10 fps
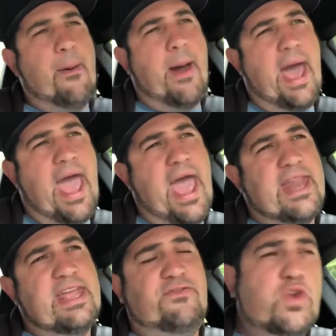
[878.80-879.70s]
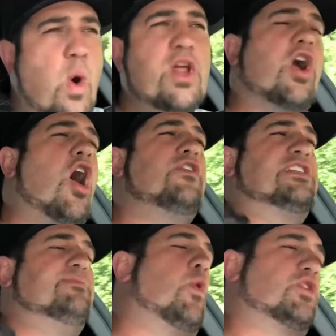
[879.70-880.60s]
And if you want a car
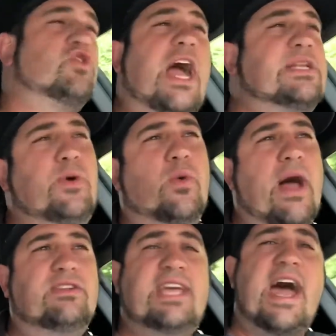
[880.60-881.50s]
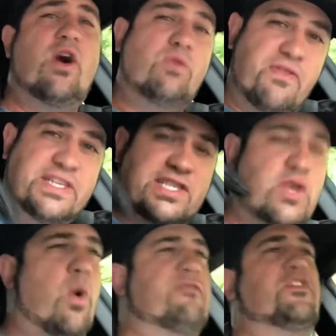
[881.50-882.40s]
that's more tractable around town, this is
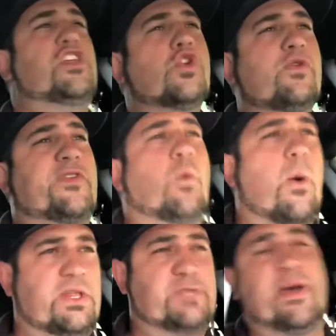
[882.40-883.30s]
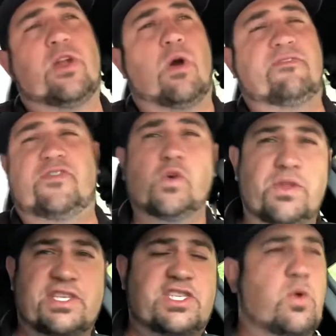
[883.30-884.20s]
the one for you. If you want one that's better on fuel,
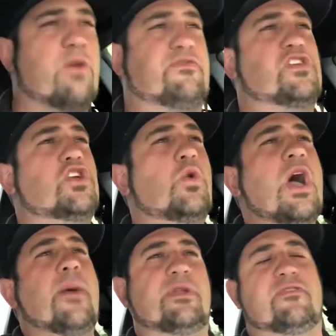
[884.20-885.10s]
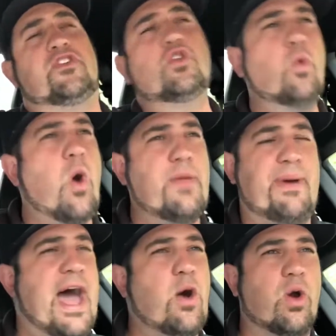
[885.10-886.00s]
this is the one for you. But if you want
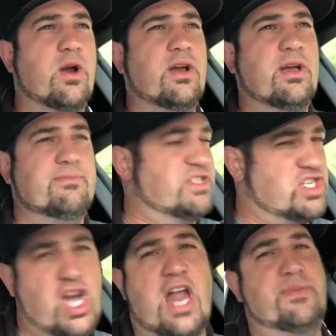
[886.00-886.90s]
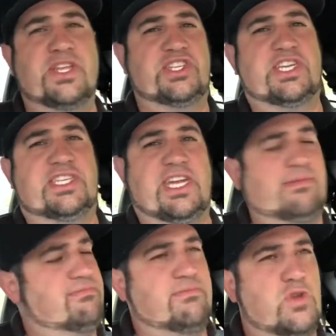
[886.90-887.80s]
power, it's got to be the GT,
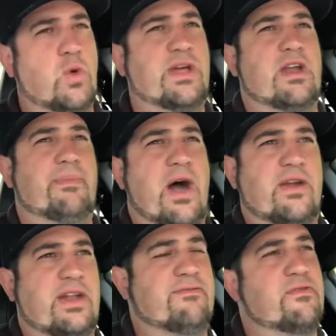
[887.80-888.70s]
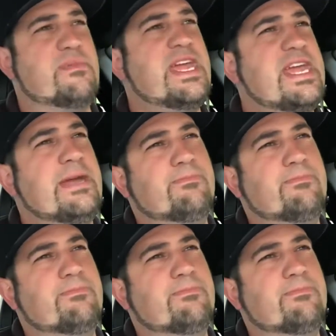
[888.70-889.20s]
no doubt about it. And for me,